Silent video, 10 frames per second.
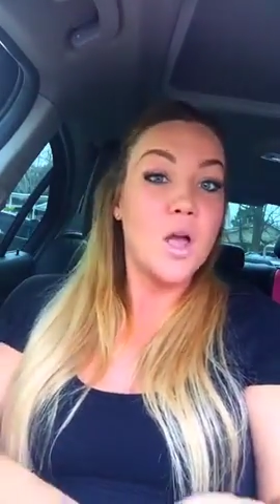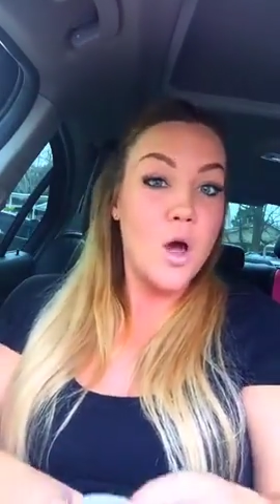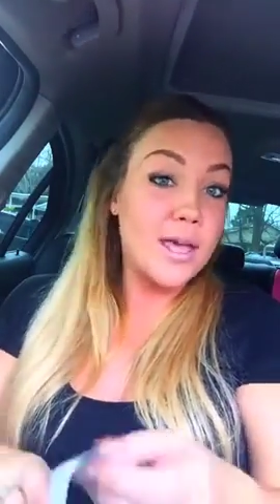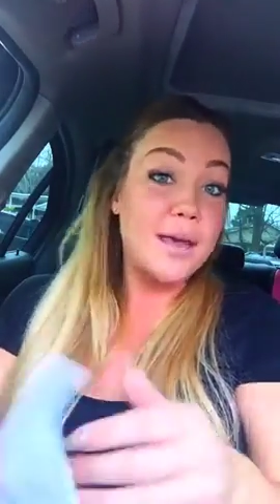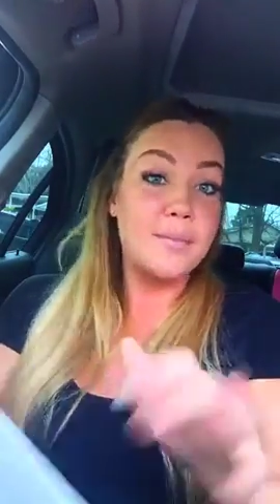
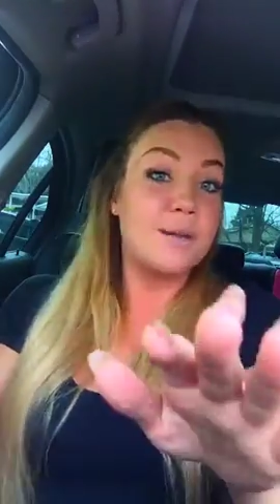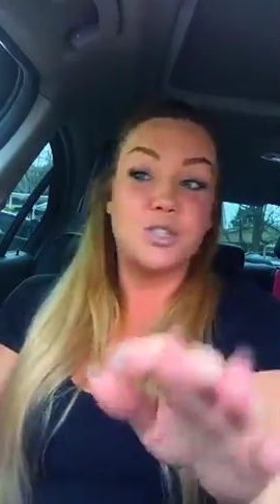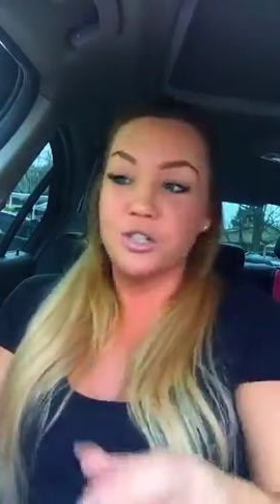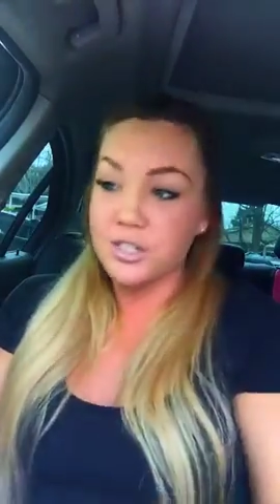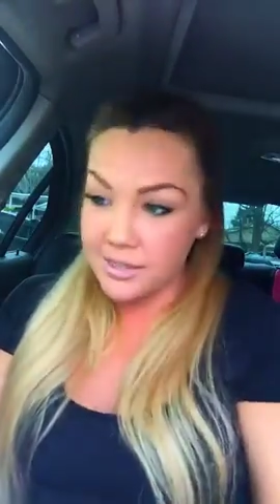Okay, but I'm
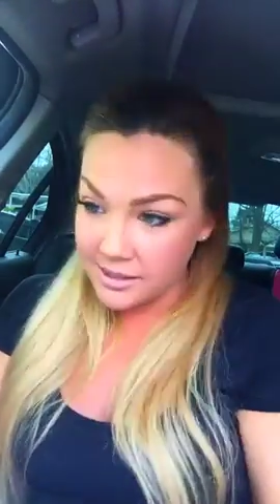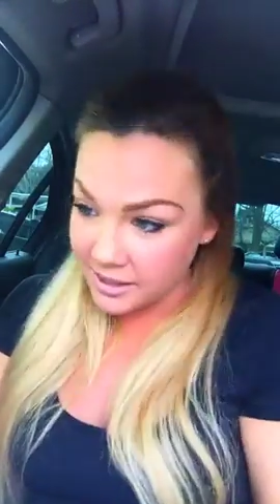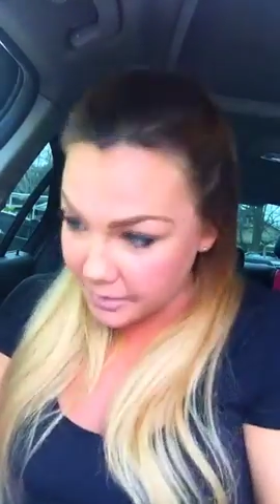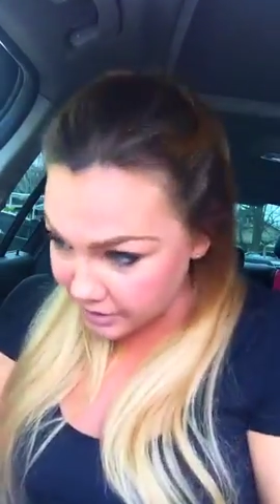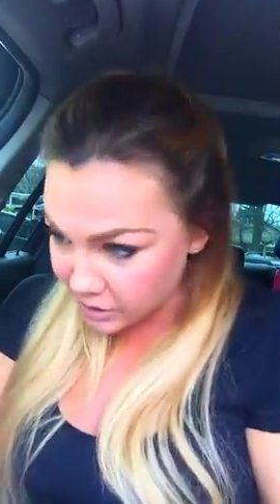sure justice is
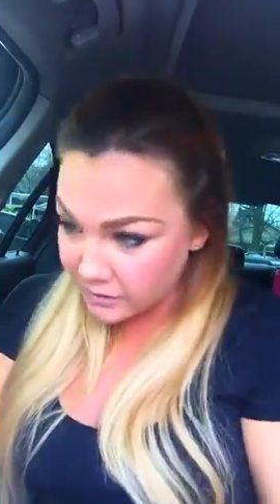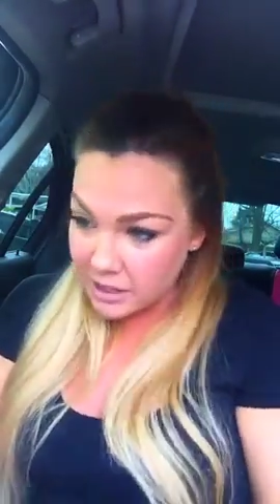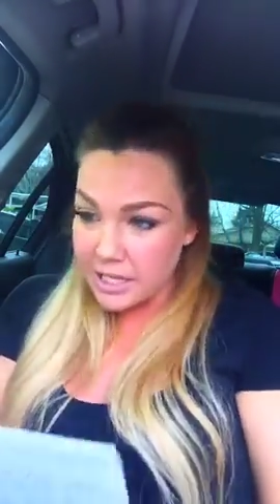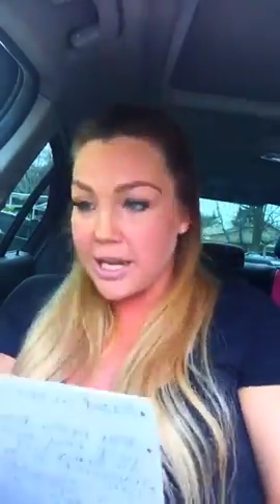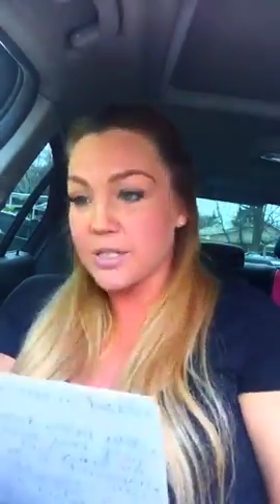going to be served
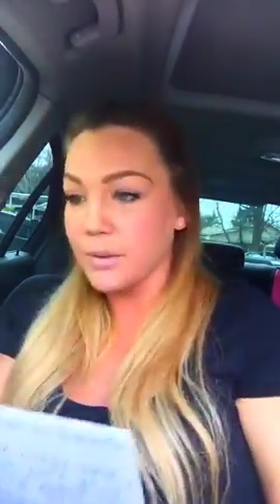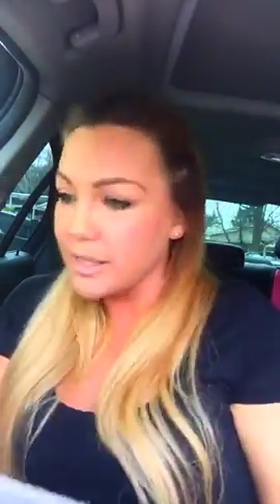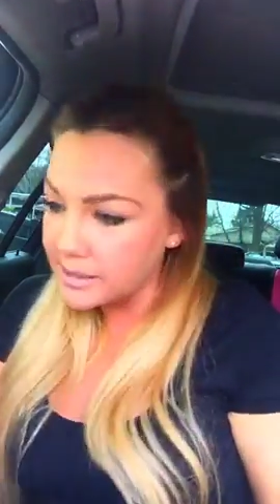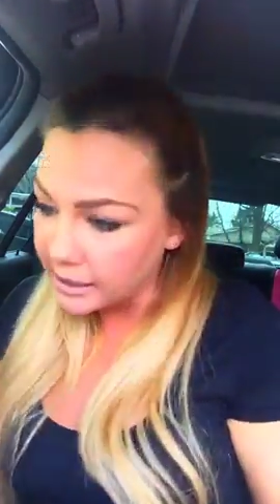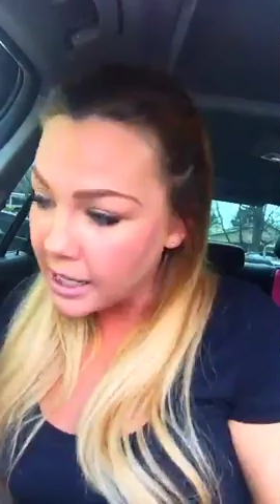on the next one.
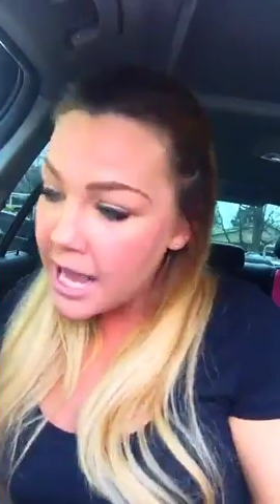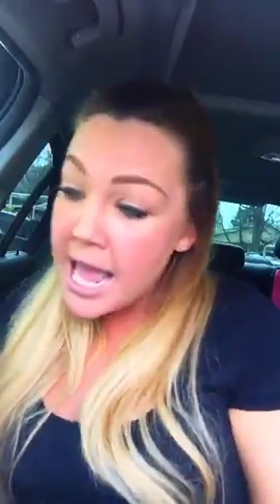Let's see.